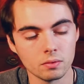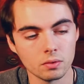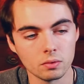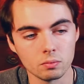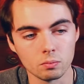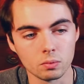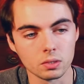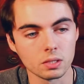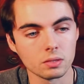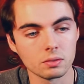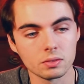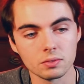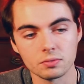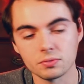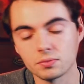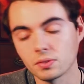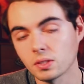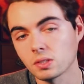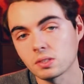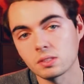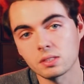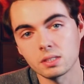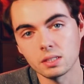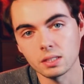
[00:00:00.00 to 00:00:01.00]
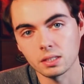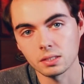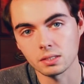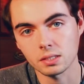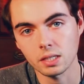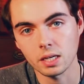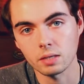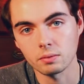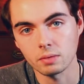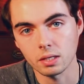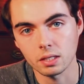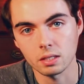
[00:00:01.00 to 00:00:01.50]
One of the first things
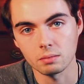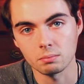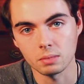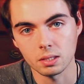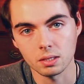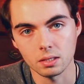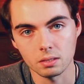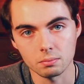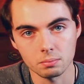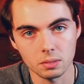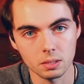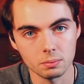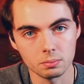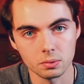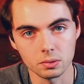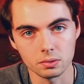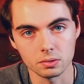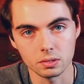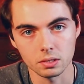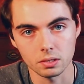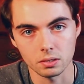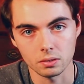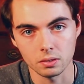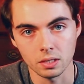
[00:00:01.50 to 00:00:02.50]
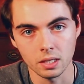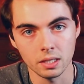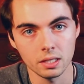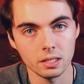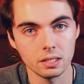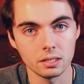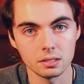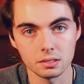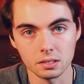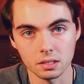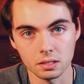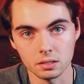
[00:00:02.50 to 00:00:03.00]
I recommend that people do
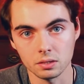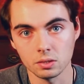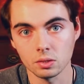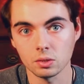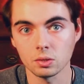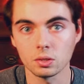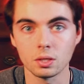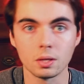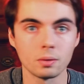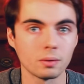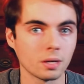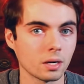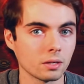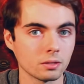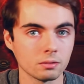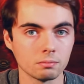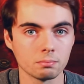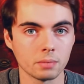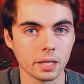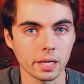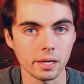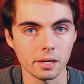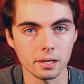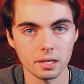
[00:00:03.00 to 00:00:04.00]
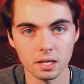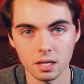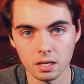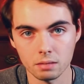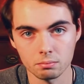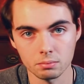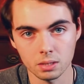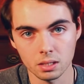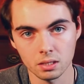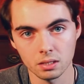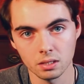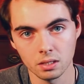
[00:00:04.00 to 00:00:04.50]
isn't go out and buy a
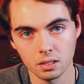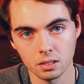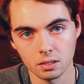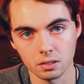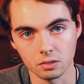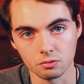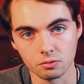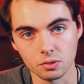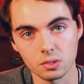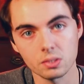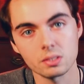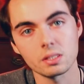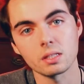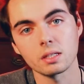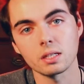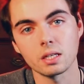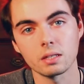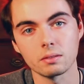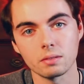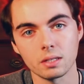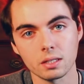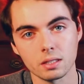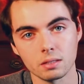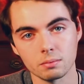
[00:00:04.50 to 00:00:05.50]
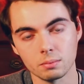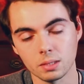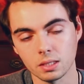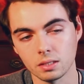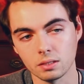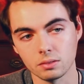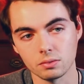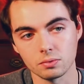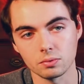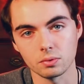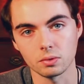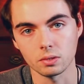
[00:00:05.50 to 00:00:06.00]
camera. The first thing I
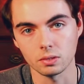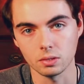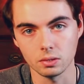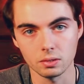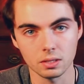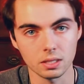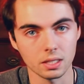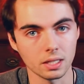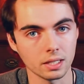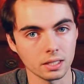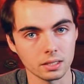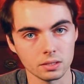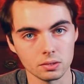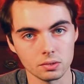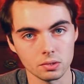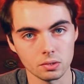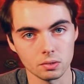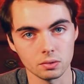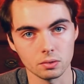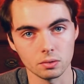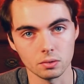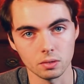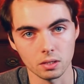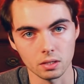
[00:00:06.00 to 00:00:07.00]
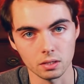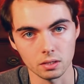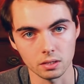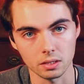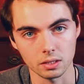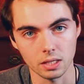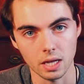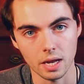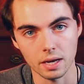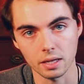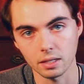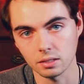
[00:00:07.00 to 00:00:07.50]
recommend for new clients who are
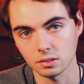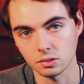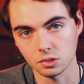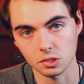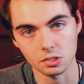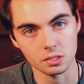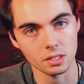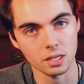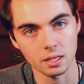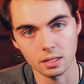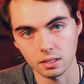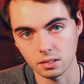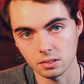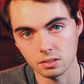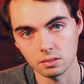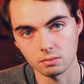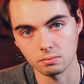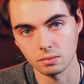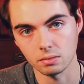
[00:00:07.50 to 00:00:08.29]
just getting into